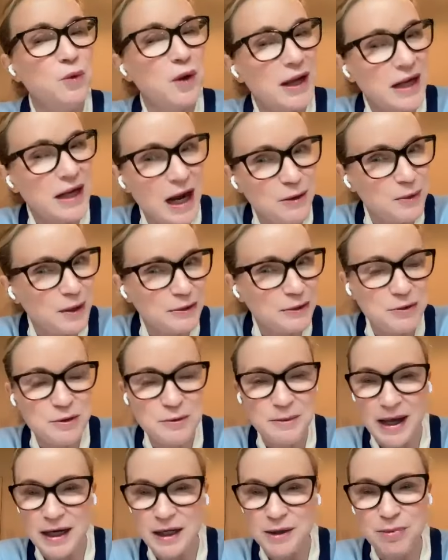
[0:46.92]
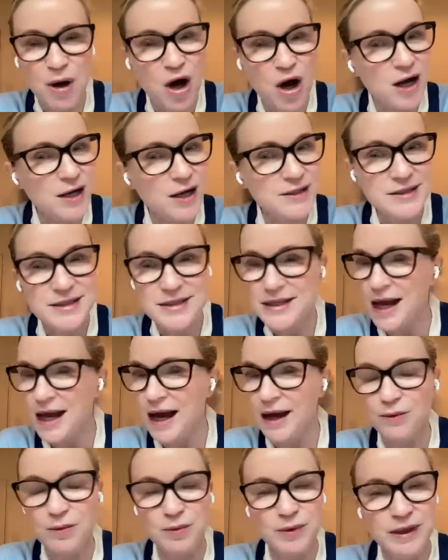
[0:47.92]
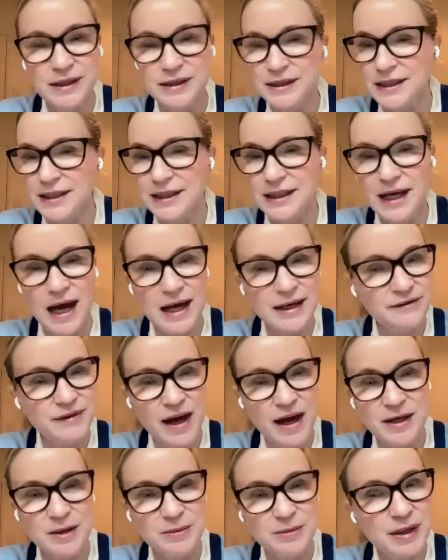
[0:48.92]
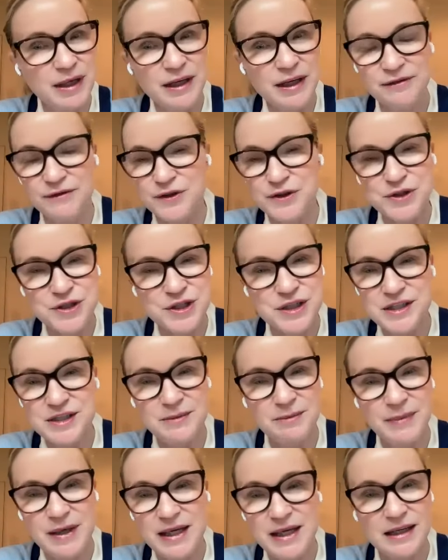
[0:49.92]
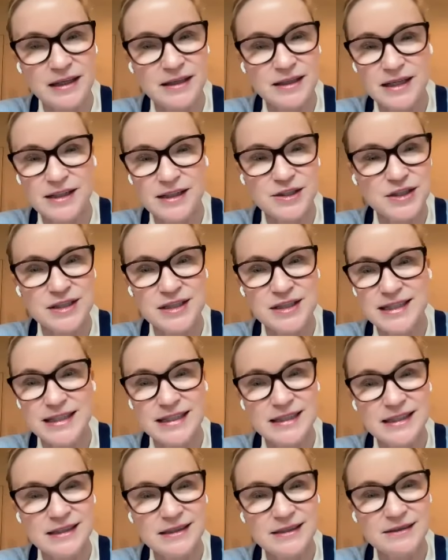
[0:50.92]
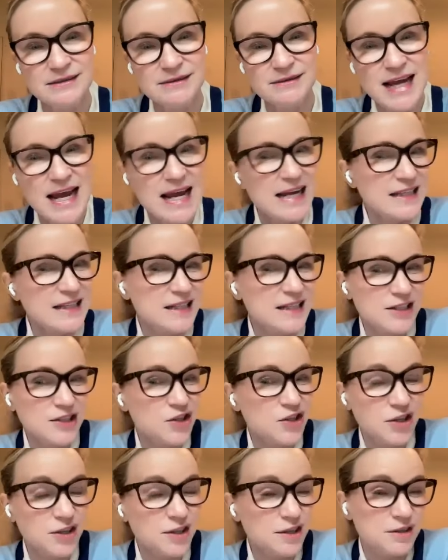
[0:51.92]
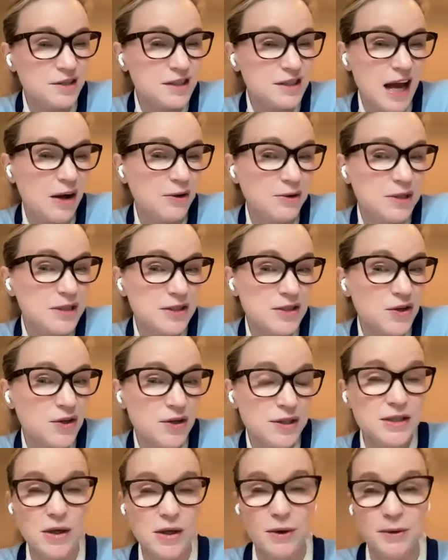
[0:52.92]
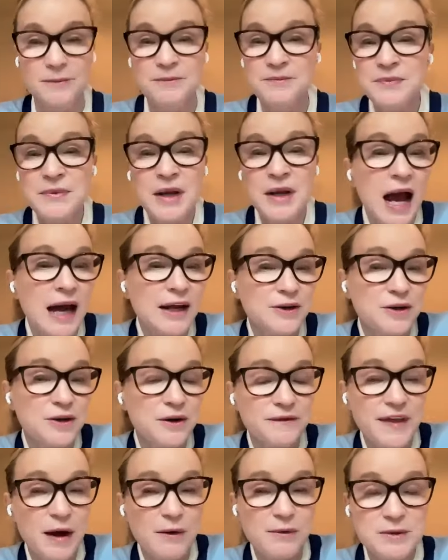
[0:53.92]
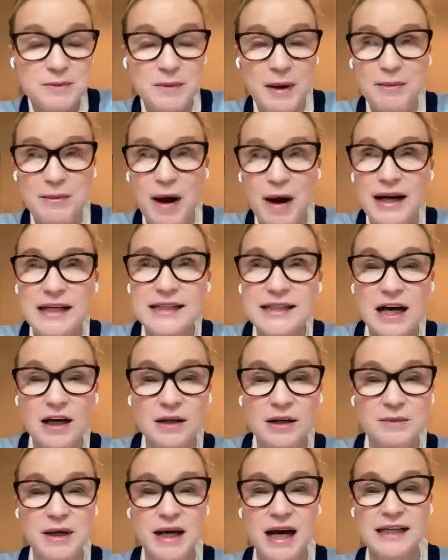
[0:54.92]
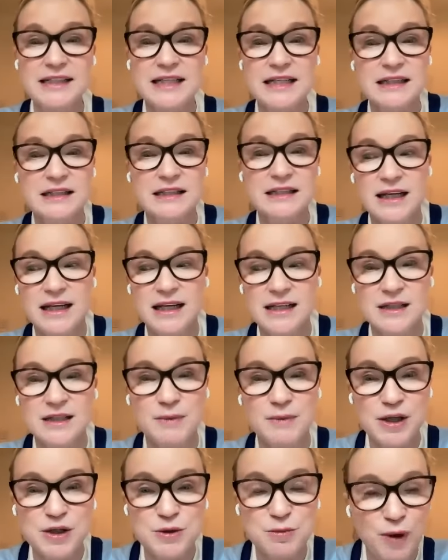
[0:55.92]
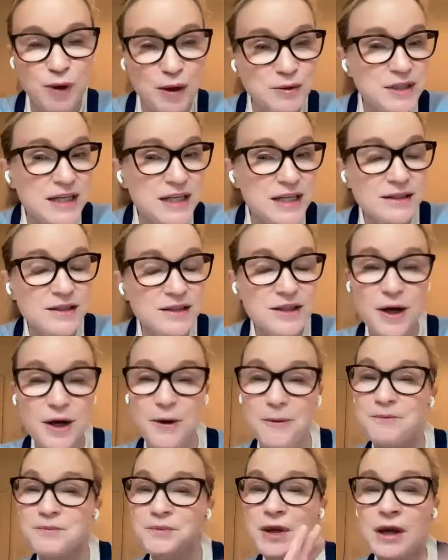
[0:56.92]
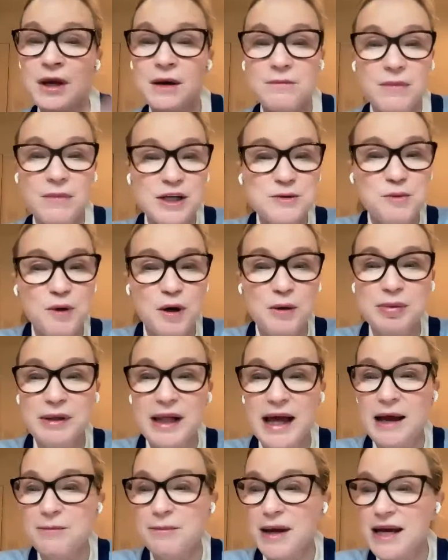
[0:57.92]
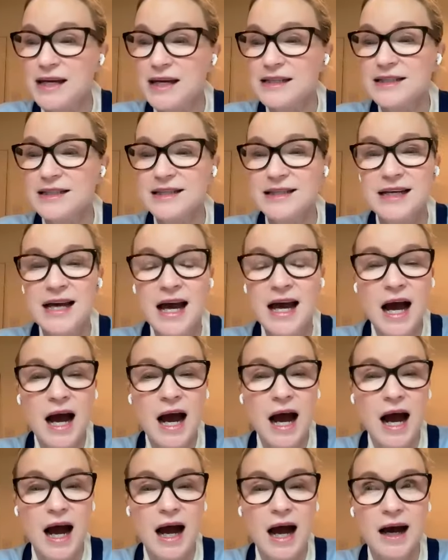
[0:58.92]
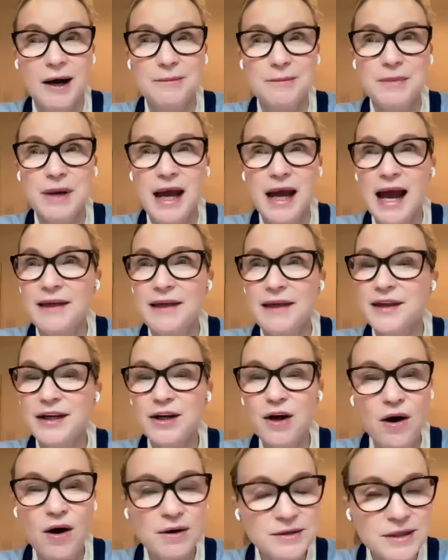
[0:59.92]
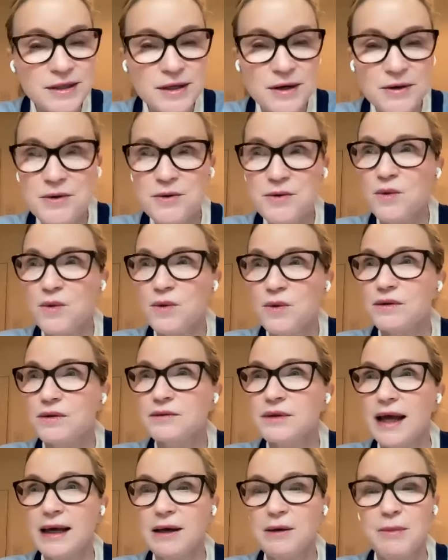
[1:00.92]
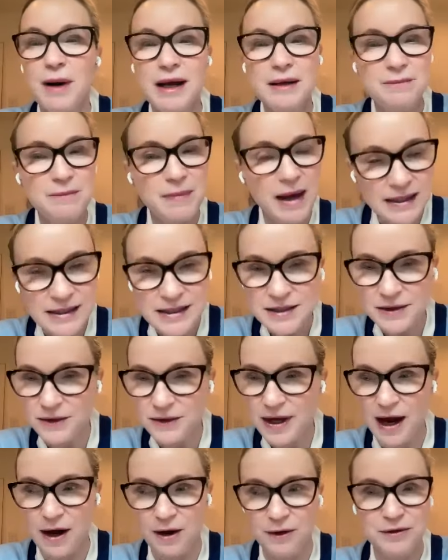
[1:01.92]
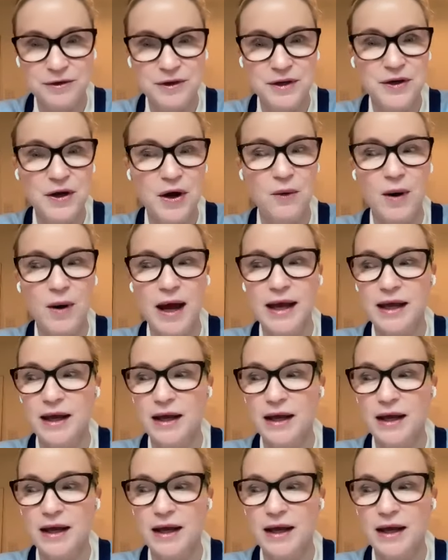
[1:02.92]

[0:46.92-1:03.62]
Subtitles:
When I went through menopause, I really kind of had a big aversion to meat. It just didn't taste as good or sound as good. So I don't know if that was my body telling me I didn't need as much protein. So much more plant-based. And then also like my mental health, you know,